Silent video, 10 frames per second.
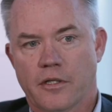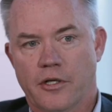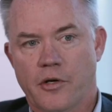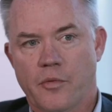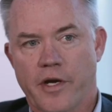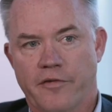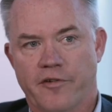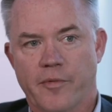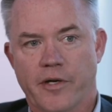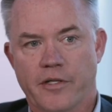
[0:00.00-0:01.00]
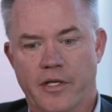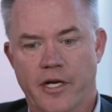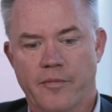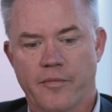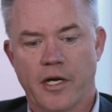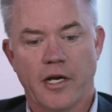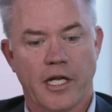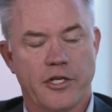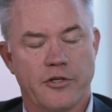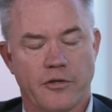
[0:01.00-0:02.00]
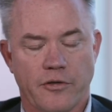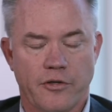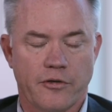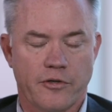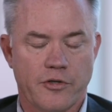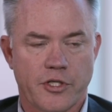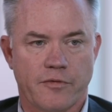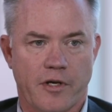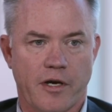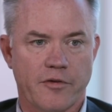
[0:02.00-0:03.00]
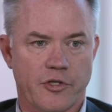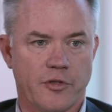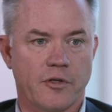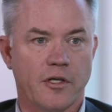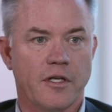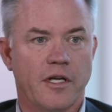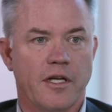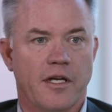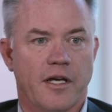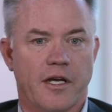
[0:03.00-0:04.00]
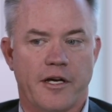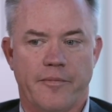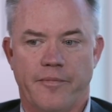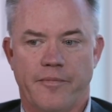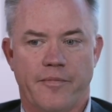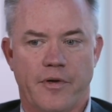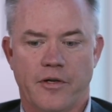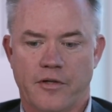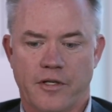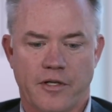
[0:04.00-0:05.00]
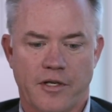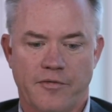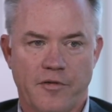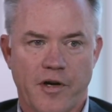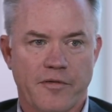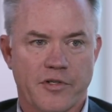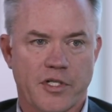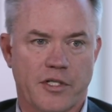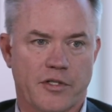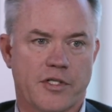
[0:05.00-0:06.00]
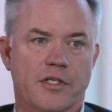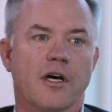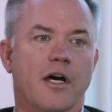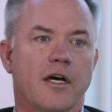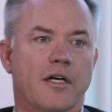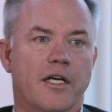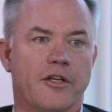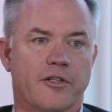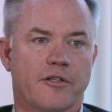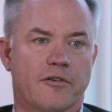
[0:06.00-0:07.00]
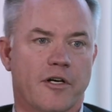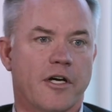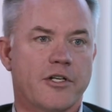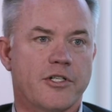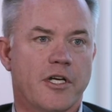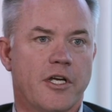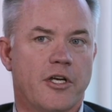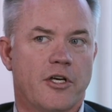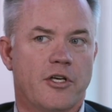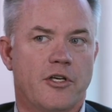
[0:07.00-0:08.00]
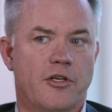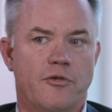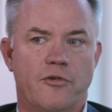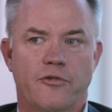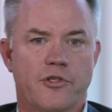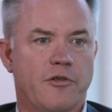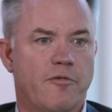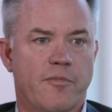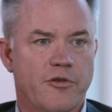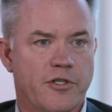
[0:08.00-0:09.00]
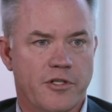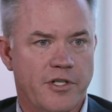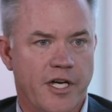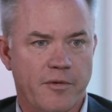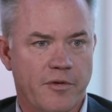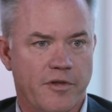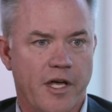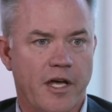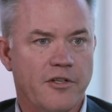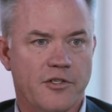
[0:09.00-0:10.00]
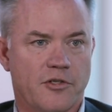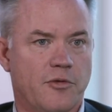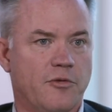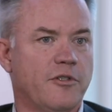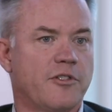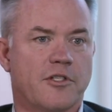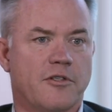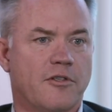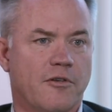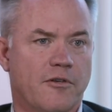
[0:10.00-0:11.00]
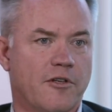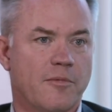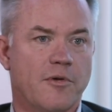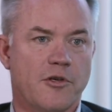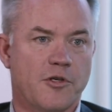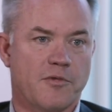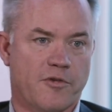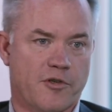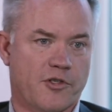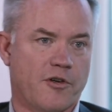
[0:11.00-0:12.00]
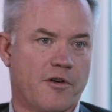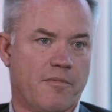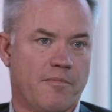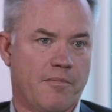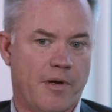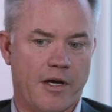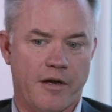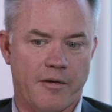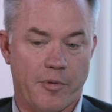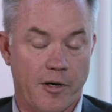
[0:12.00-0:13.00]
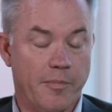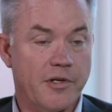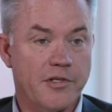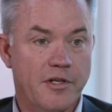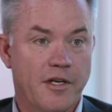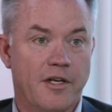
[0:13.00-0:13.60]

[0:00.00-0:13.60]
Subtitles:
away from it, and I liked your use of a tool. If you have a skill saw in the garage, there's no emotion tied with that. It's a tool that's going to be used for a certain purpose,